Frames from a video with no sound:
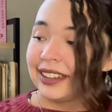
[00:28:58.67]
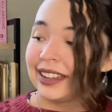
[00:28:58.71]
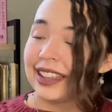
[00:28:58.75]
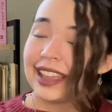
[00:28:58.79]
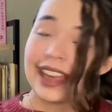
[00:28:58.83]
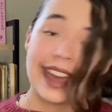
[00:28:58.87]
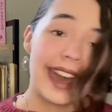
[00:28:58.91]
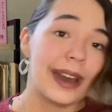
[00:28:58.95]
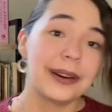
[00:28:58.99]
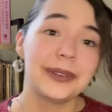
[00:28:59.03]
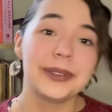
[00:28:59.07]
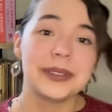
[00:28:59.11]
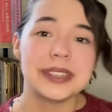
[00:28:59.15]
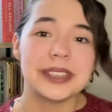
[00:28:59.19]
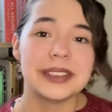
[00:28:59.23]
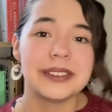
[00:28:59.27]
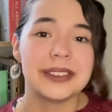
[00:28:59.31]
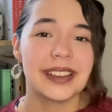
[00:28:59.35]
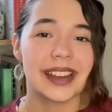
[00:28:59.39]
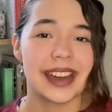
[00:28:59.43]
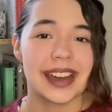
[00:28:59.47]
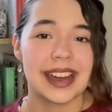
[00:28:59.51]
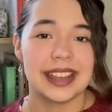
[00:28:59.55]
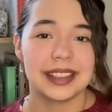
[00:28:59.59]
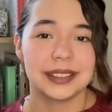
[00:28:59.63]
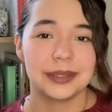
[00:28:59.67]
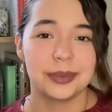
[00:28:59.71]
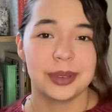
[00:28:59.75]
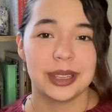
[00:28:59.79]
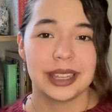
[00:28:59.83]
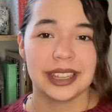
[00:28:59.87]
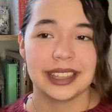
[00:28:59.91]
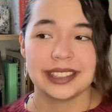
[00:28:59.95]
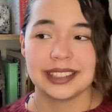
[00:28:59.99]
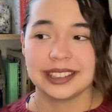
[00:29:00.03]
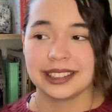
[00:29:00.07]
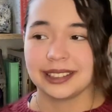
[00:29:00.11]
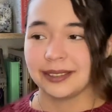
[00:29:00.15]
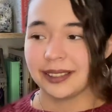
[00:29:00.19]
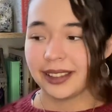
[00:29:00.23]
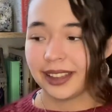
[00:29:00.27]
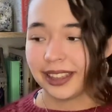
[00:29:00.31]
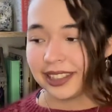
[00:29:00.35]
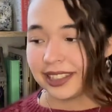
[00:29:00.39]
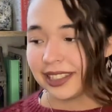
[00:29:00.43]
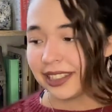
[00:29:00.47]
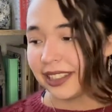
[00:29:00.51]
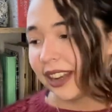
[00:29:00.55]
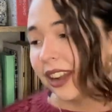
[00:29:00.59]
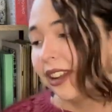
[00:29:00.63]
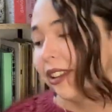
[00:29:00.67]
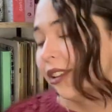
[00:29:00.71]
out to you guys because it's another